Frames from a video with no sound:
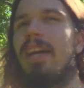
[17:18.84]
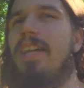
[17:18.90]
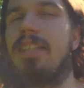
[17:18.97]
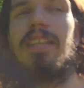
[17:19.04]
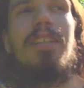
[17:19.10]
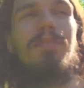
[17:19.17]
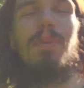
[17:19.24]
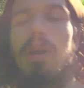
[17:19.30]

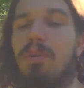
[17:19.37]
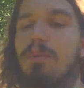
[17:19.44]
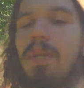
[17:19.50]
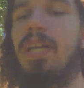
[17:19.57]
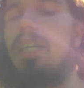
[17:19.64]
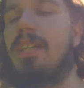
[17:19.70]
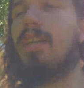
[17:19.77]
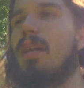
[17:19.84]
It is very
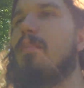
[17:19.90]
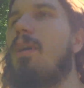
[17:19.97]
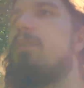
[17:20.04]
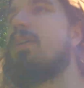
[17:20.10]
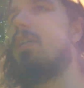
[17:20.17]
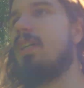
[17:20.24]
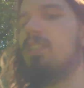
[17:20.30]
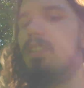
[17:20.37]
rare I came out
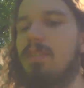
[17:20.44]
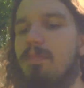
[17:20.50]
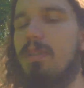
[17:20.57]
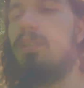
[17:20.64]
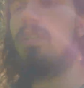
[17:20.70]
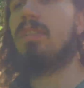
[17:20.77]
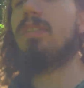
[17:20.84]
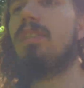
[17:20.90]
here actually,
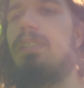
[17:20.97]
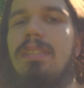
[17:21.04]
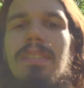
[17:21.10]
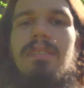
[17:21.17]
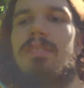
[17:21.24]
because